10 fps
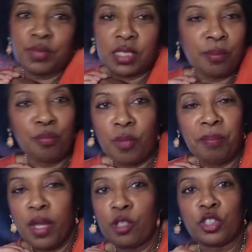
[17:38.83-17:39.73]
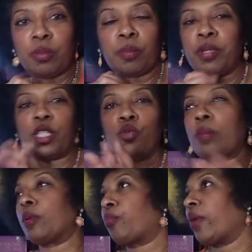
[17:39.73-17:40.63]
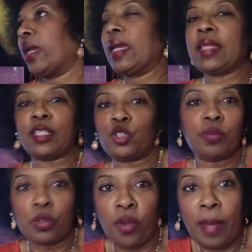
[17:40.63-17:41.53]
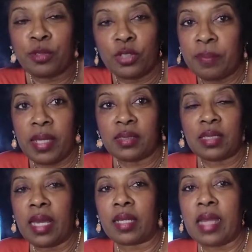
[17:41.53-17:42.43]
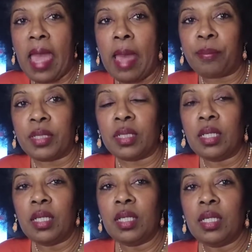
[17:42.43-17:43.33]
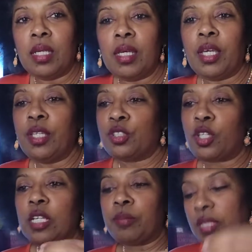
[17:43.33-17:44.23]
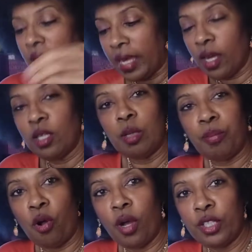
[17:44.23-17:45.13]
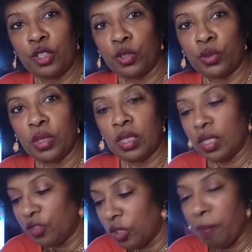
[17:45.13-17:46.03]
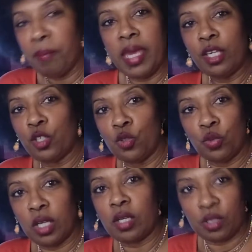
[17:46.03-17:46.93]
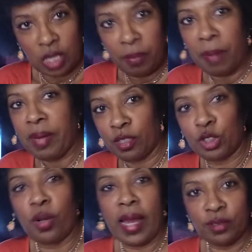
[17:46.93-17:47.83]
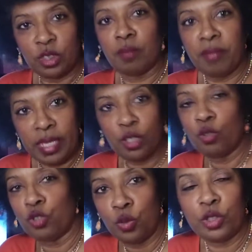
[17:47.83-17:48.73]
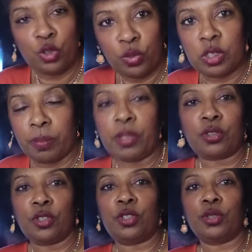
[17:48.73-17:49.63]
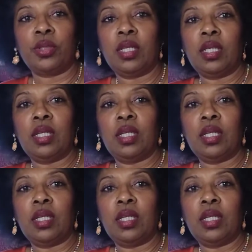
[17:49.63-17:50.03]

some mothership will pick you up, or praying that you'll be raptured up, that's not going to happen. It's going to be hell upon you to make you come up out your house, to make you do what you were supposed to do.